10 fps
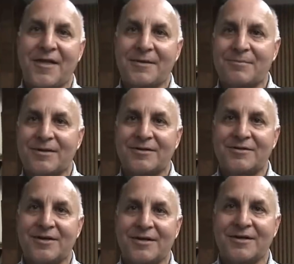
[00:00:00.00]
on that,
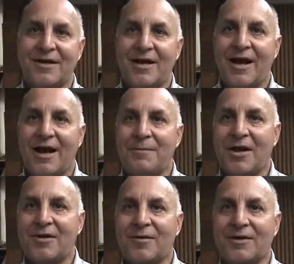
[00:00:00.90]
but uh, I'm
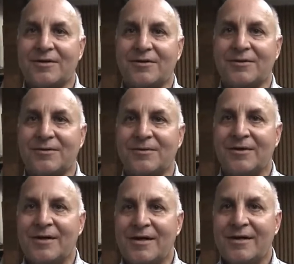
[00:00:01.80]
not going to,
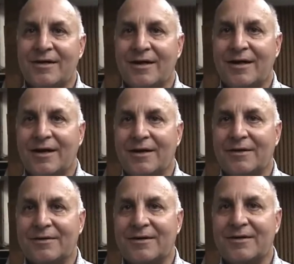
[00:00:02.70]

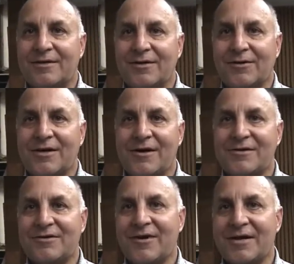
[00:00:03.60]
uh, you know,
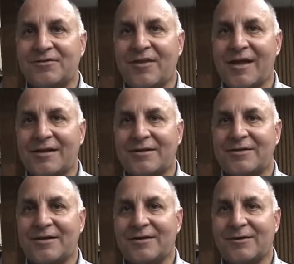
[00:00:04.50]
characterize
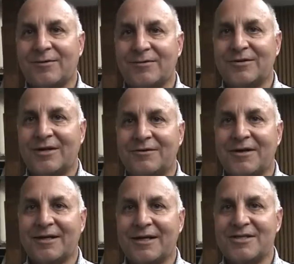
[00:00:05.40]
that uh, whole entire
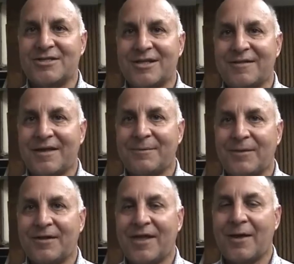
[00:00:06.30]
regulation in that
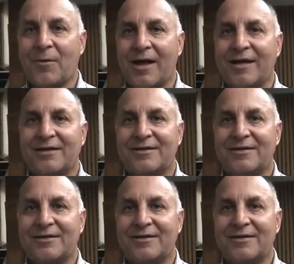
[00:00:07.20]
in that way.